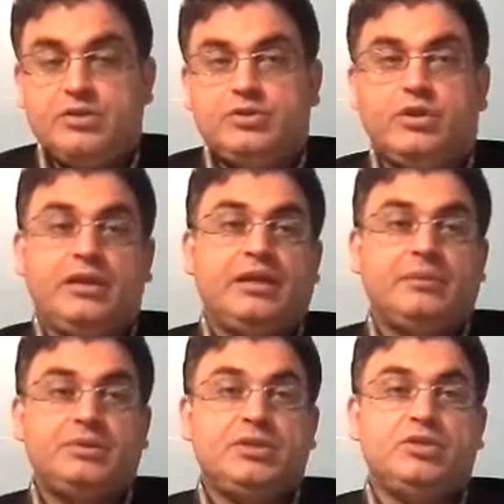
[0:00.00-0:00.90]
So
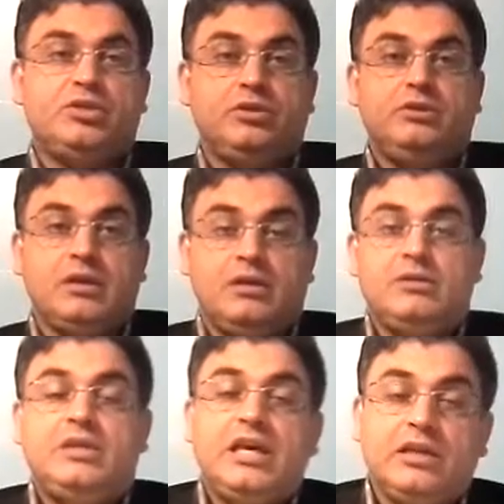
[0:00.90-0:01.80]
encryption should
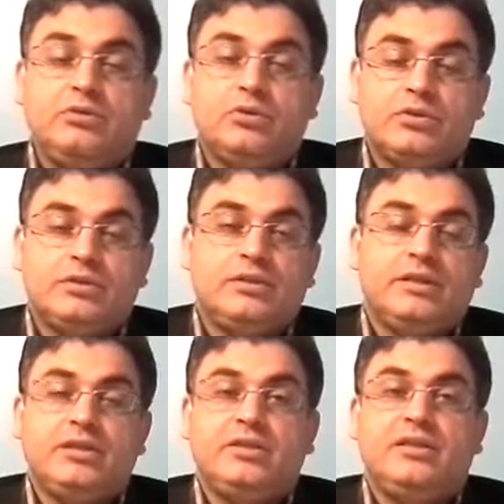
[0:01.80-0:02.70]
take into
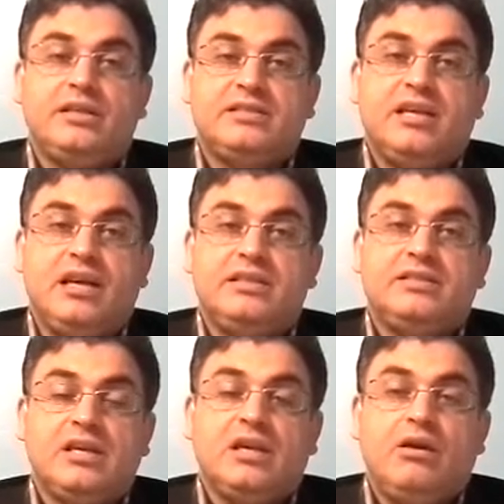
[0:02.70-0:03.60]
consideration the
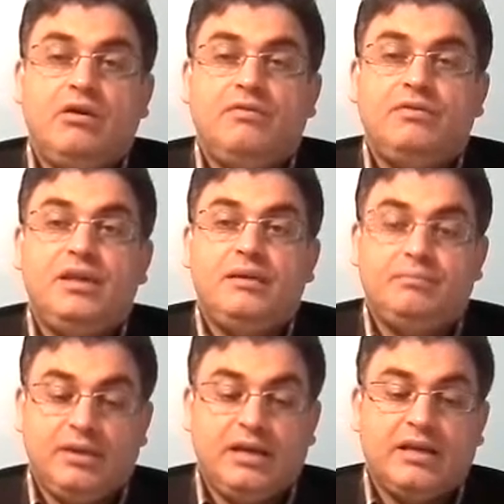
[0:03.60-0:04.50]
size of the
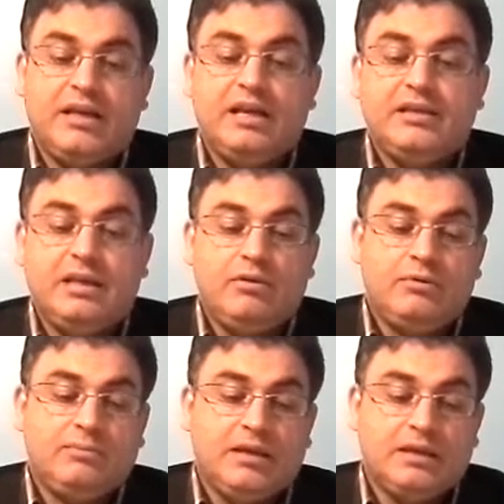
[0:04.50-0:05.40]
block and how
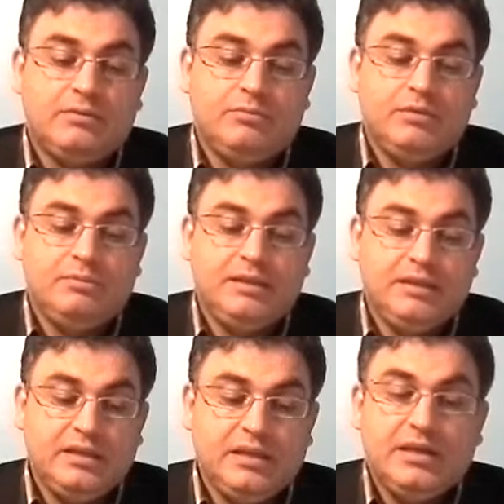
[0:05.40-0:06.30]
the block will
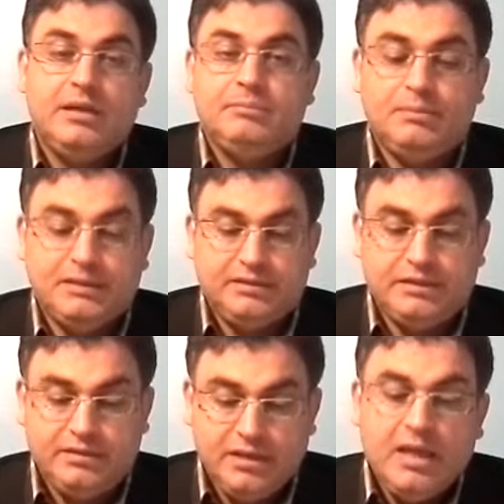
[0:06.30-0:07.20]
be
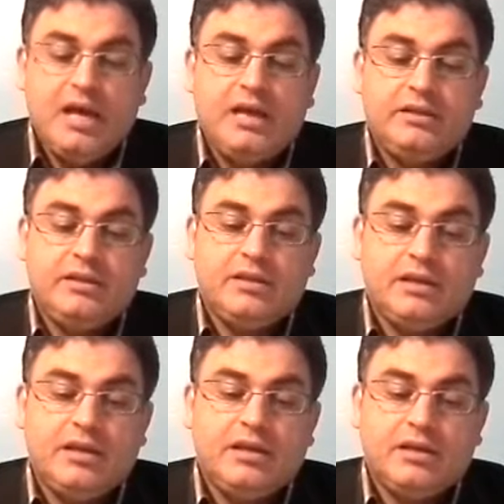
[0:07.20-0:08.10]
implemented.
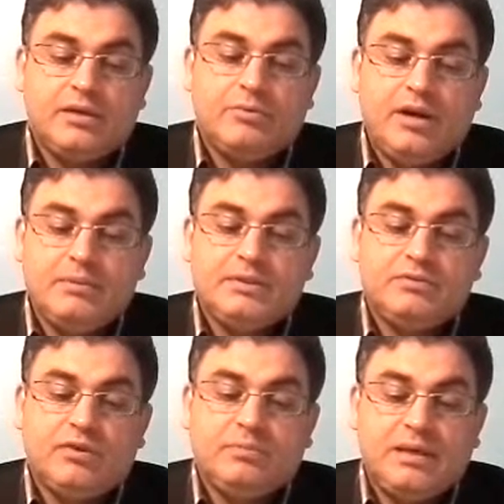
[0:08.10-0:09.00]
Another requirements
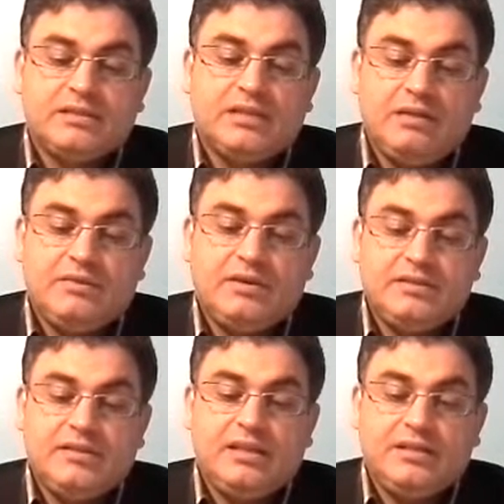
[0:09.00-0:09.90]
for block cipher
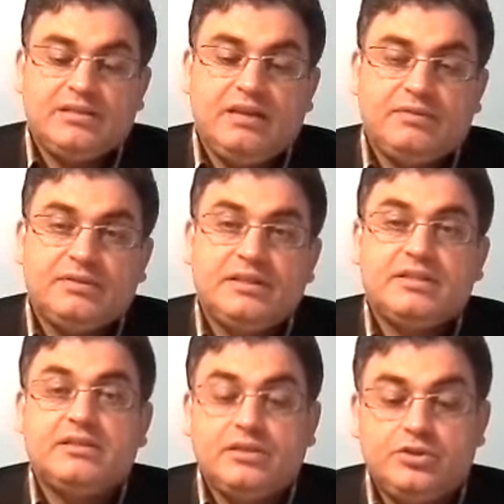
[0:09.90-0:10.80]
is that the
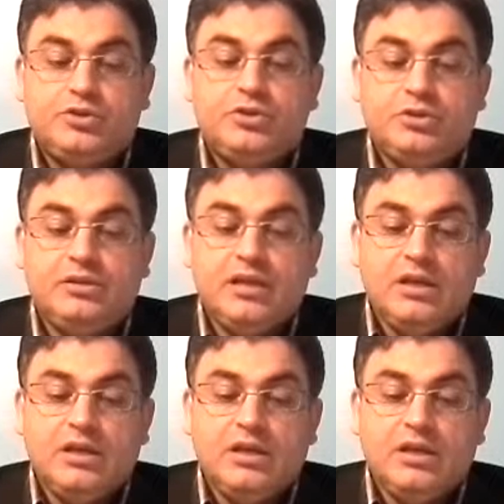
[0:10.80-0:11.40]
ciphertext should